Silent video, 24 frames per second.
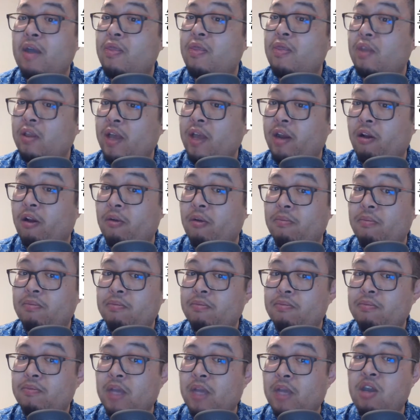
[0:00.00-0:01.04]
the letter
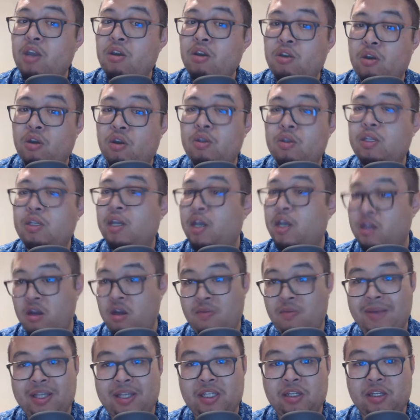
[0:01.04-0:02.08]
that you use in your
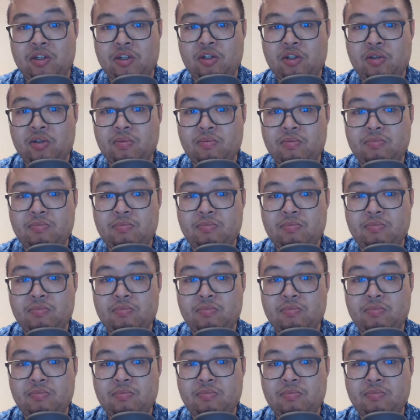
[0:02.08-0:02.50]
message.